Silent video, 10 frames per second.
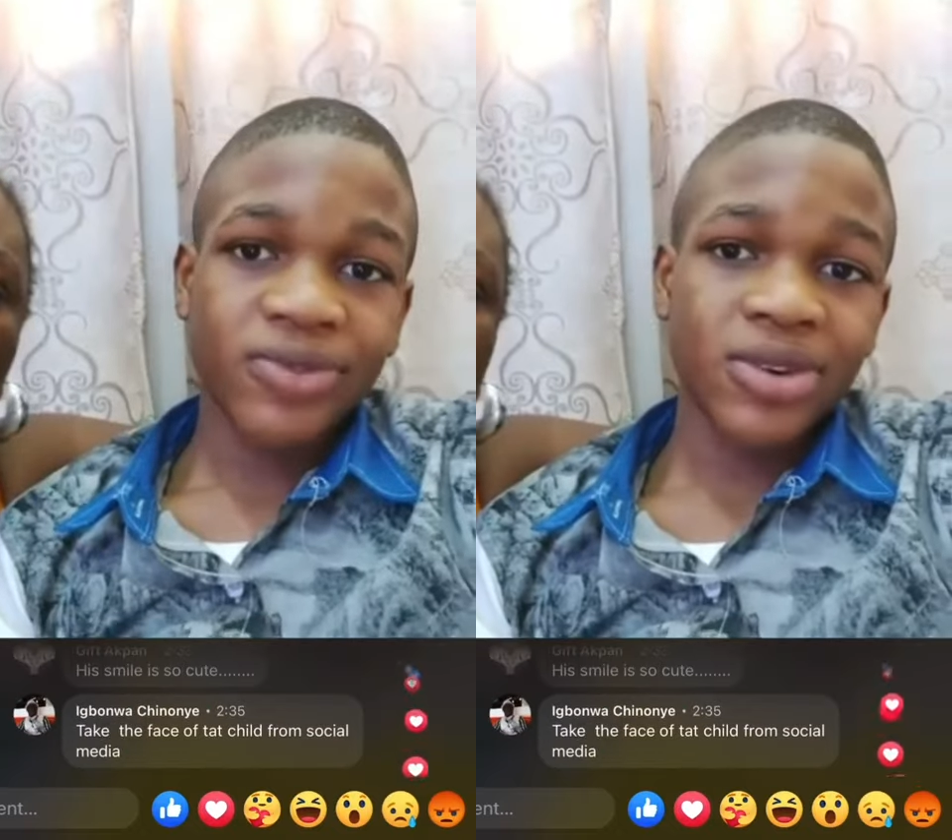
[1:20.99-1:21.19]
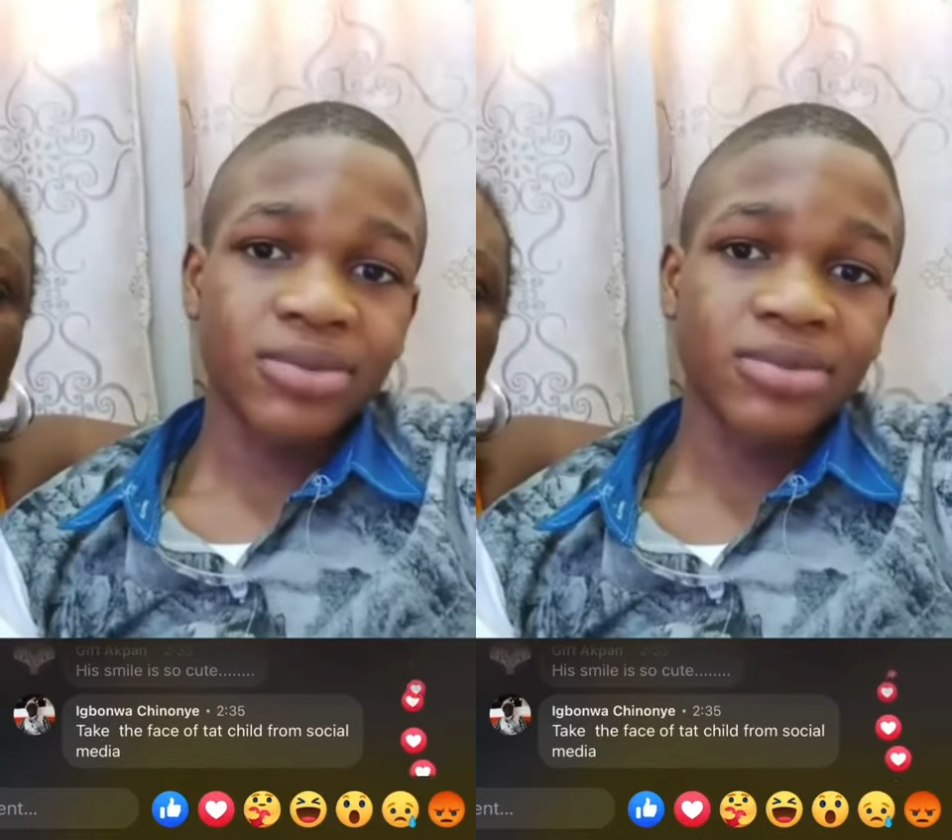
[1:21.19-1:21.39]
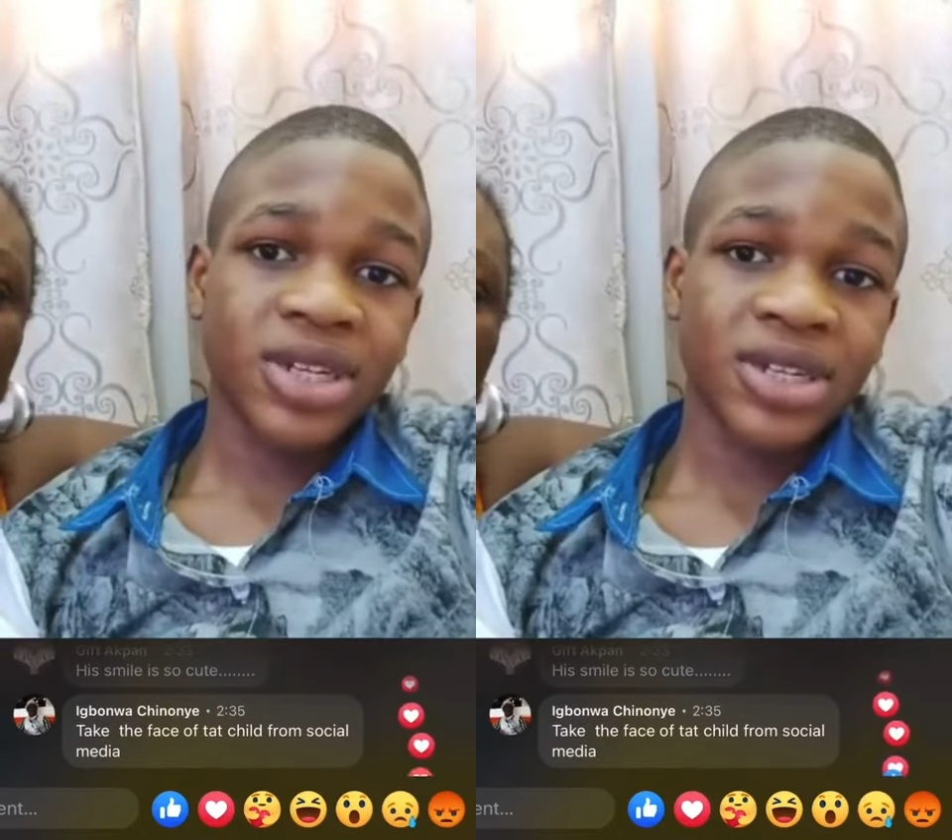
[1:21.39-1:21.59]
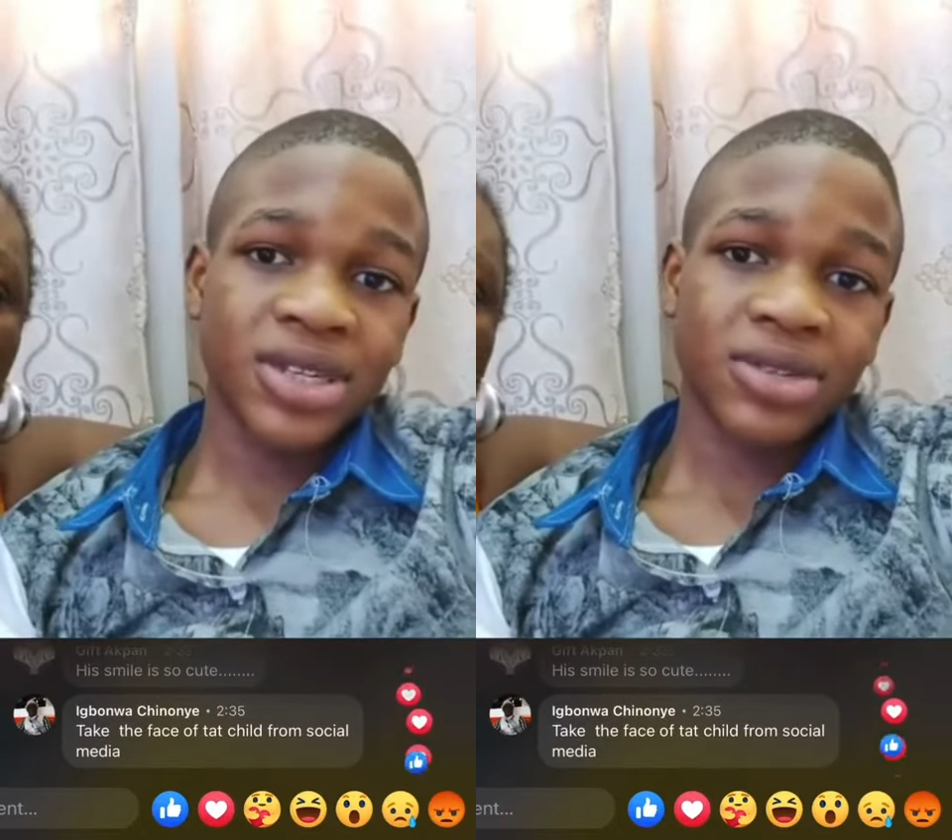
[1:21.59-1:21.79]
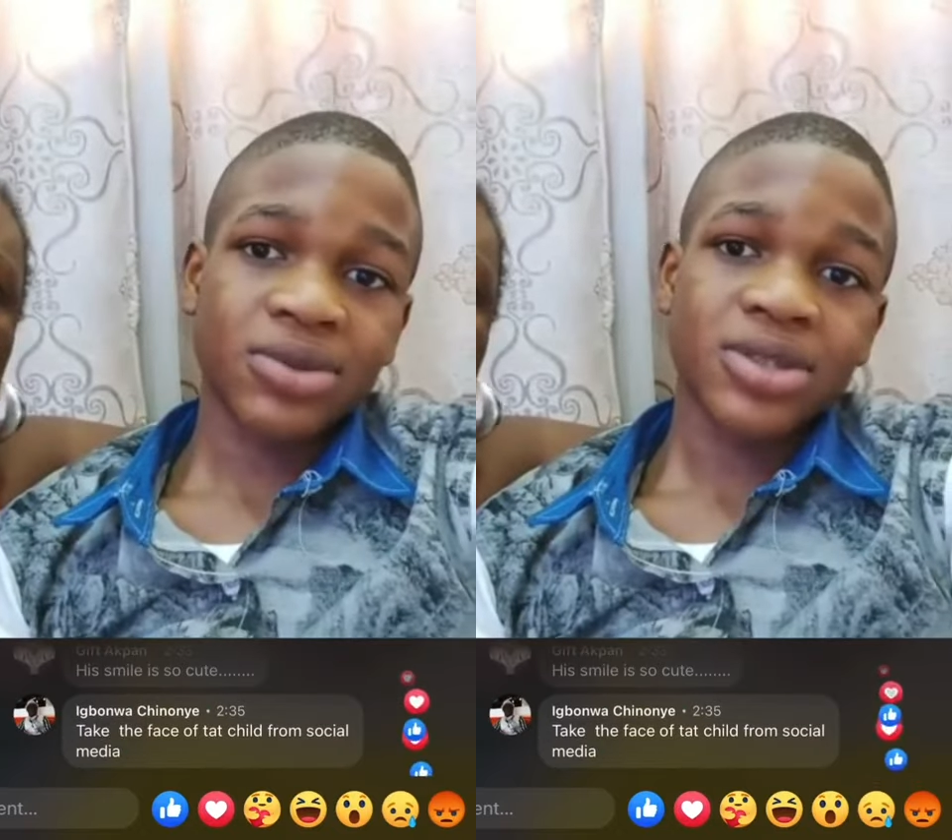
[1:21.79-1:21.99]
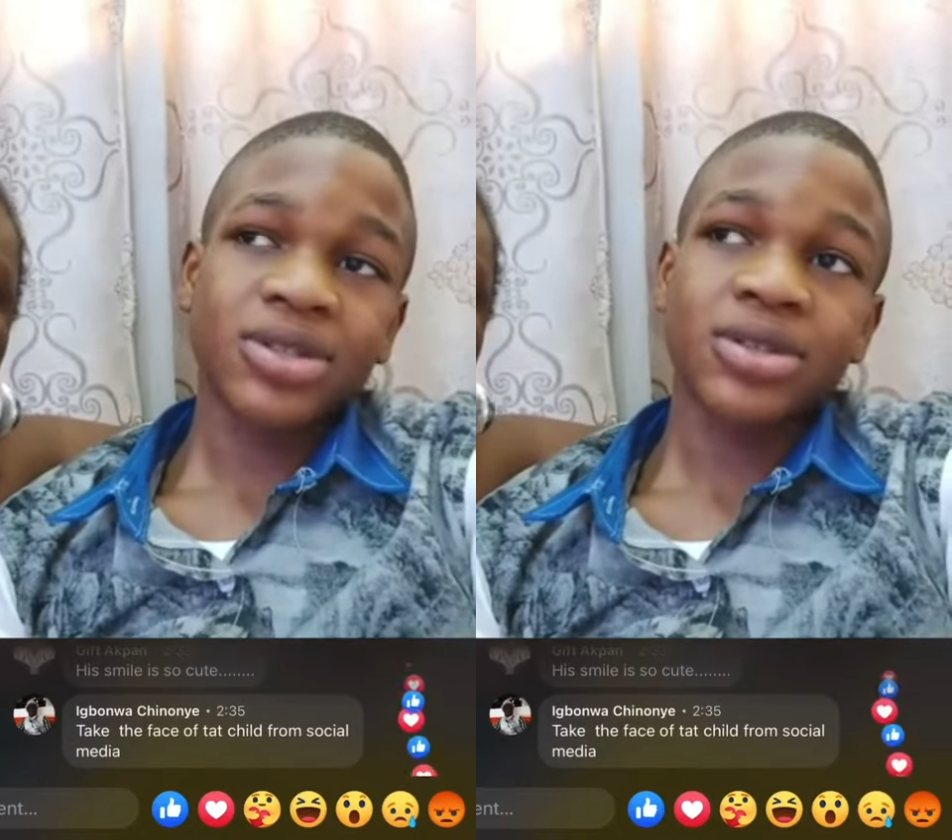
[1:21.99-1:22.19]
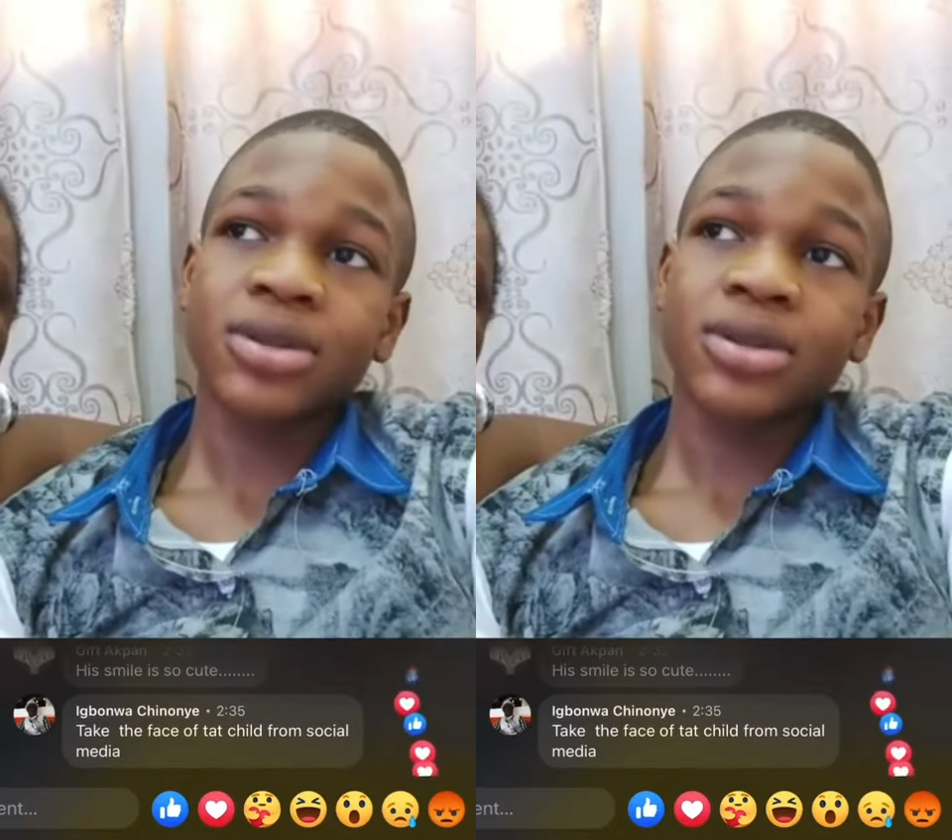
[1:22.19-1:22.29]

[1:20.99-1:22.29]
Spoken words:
from SS1